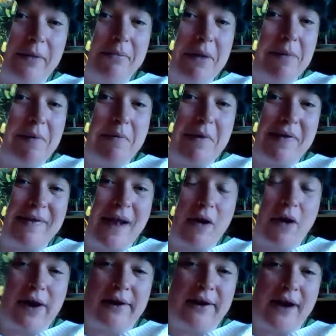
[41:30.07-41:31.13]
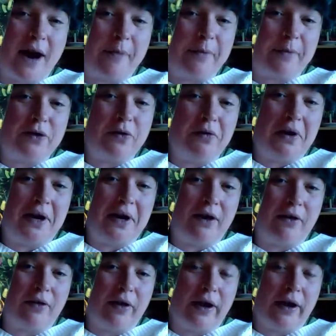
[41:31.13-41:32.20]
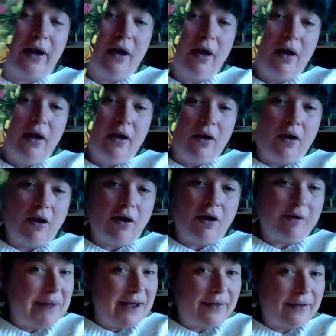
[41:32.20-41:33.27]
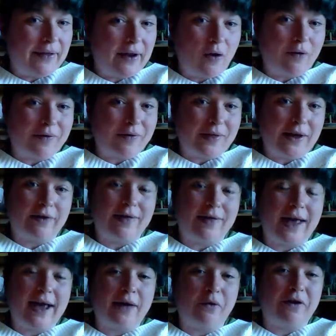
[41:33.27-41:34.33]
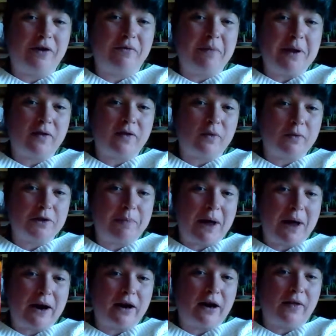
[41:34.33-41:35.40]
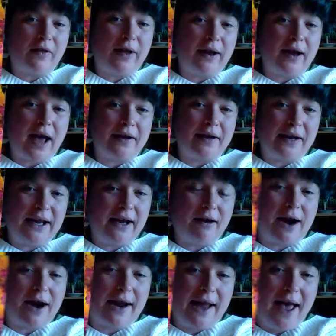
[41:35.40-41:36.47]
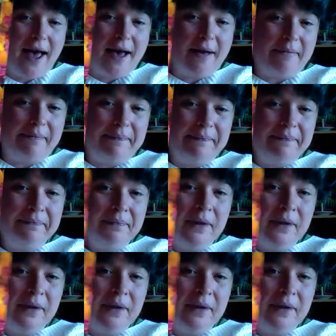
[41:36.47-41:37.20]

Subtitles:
like maybe missed out on an opportunity, or like, oh man, like over there that would have been so much better. Like here I am,